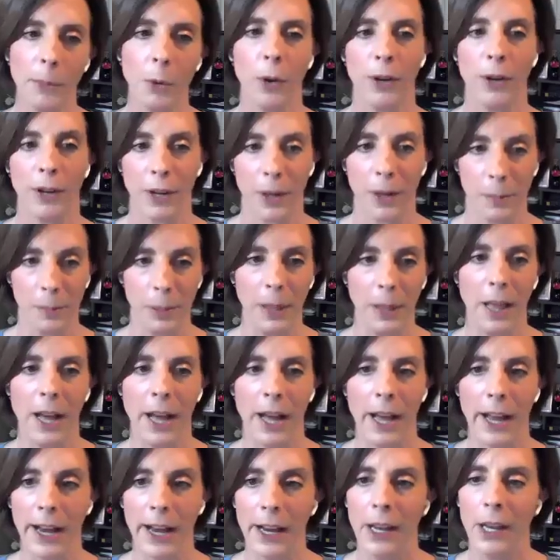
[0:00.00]
I'm going to
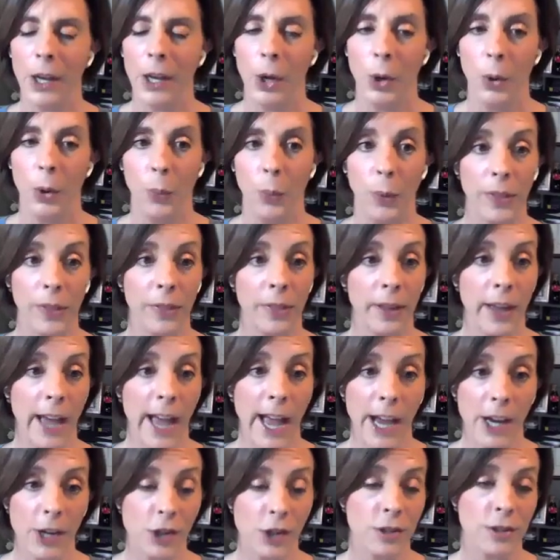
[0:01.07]
comply with the
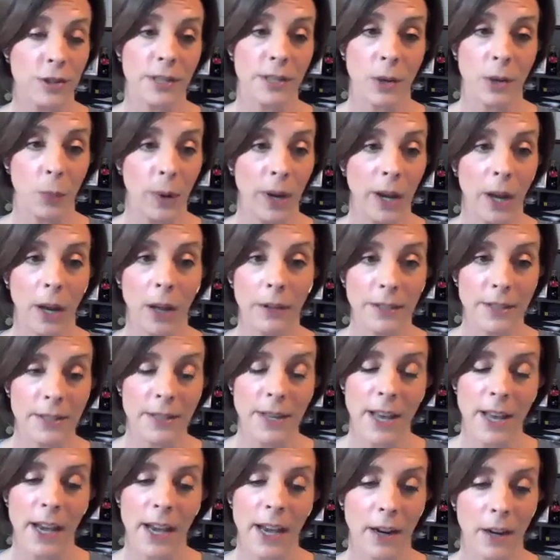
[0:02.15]
actions that we all
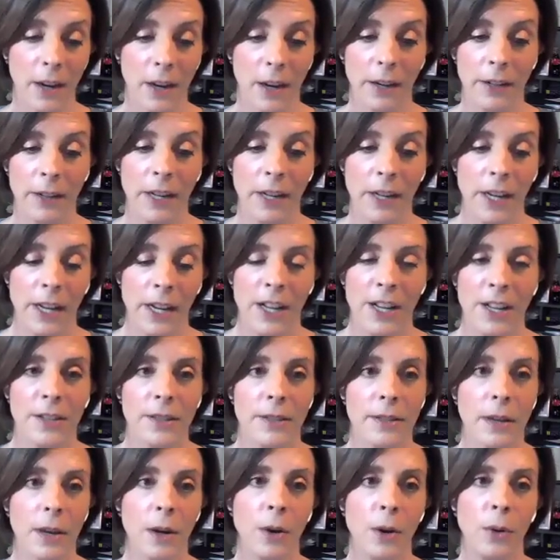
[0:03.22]
decided on.
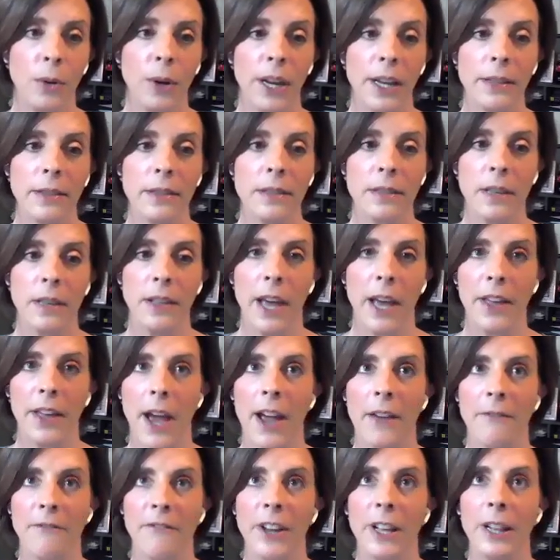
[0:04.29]
So it's,
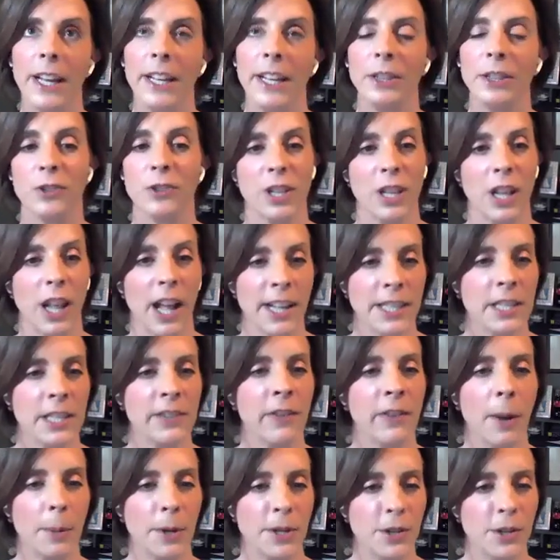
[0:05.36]
I feel like there's lots
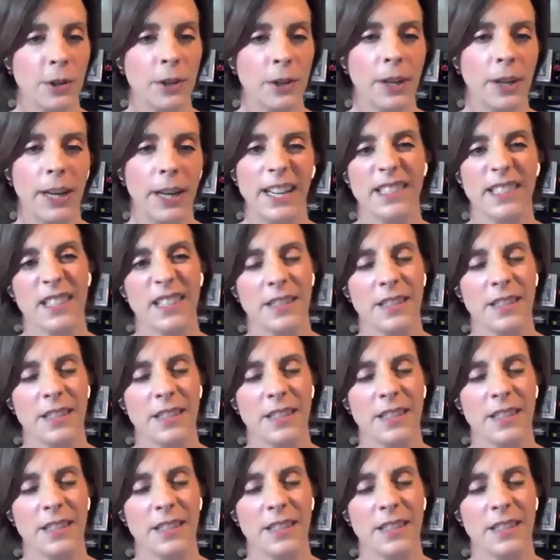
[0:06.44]
of opportunities.